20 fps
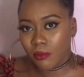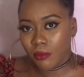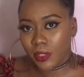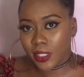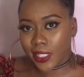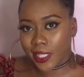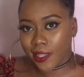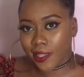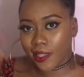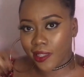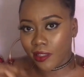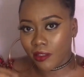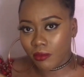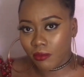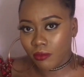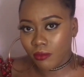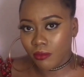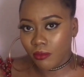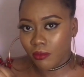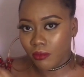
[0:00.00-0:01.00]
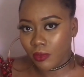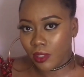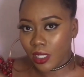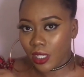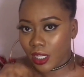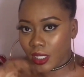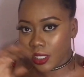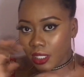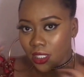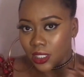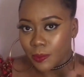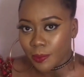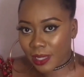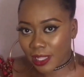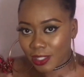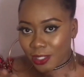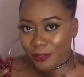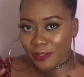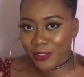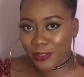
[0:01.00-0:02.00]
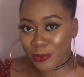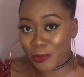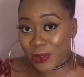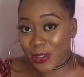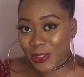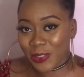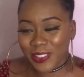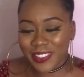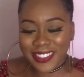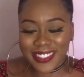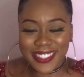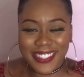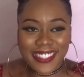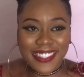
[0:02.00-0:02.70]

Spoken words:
thinking in this part of the world.